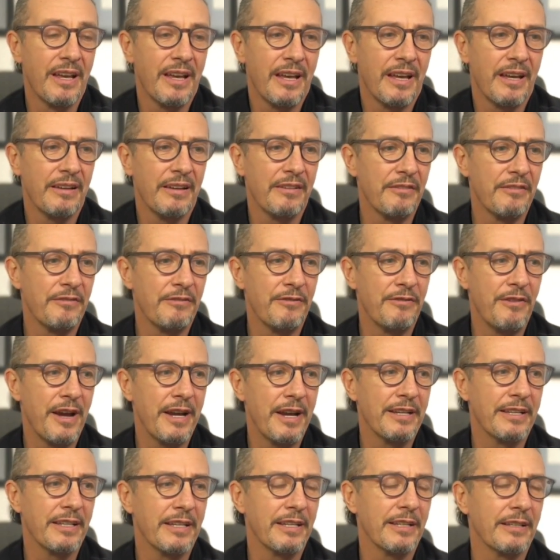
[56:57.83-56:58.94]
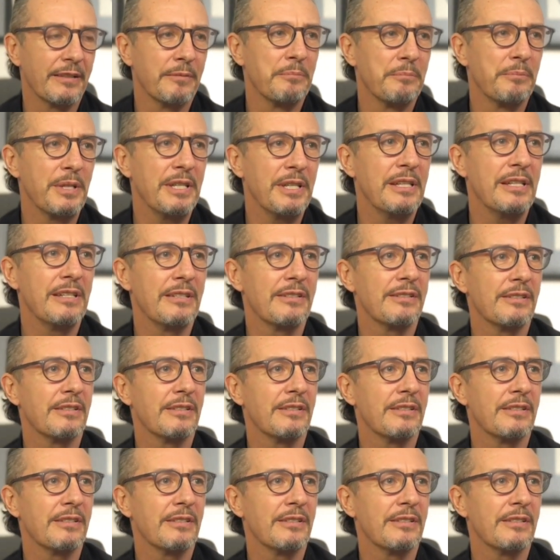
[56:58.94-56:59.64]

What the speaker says: and finding peace and